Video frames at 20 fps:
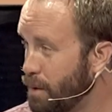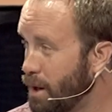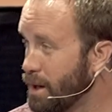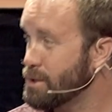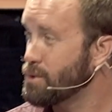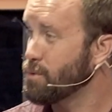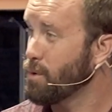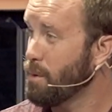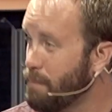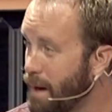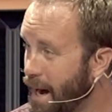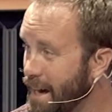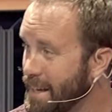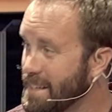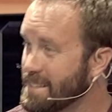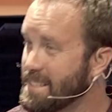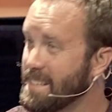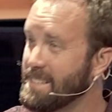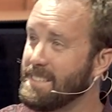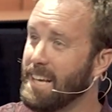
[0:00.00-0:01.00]
book, to remind
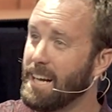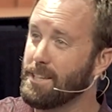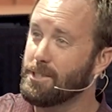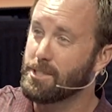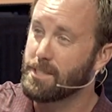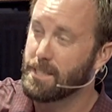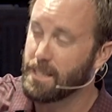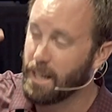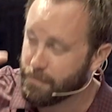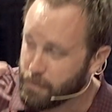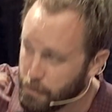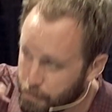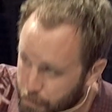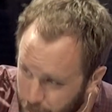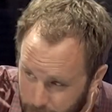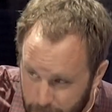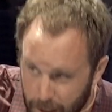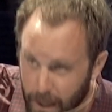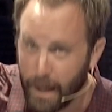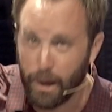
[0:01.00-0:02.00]
us it's not just enough to
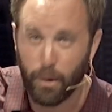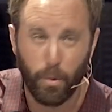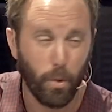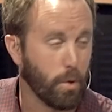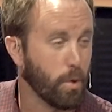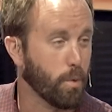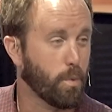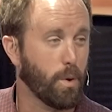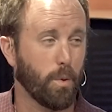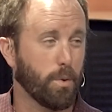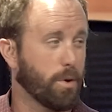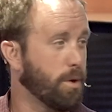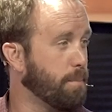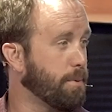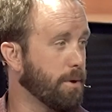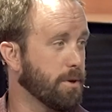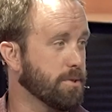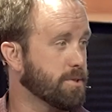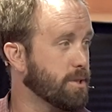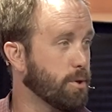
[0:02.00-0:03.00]
be a quote-unquote good
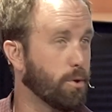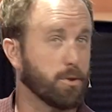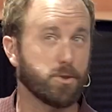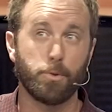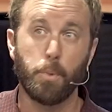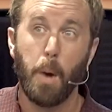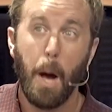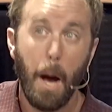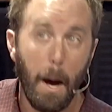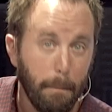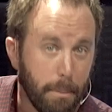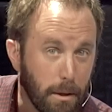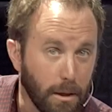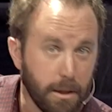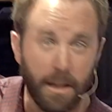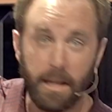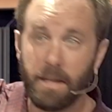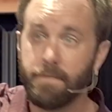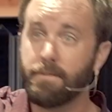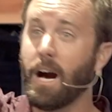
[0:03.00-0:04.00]
person or to
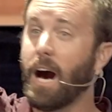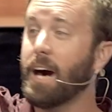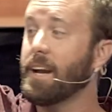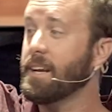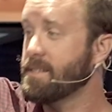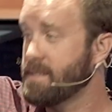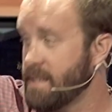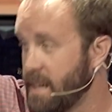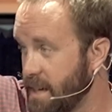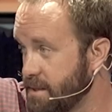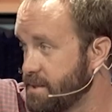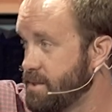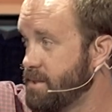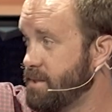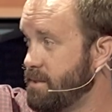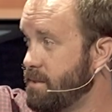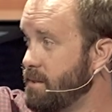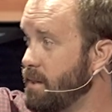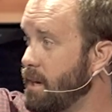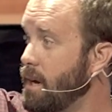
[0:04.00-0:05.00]
believe God
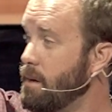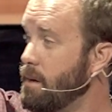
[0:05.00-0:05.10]
exists,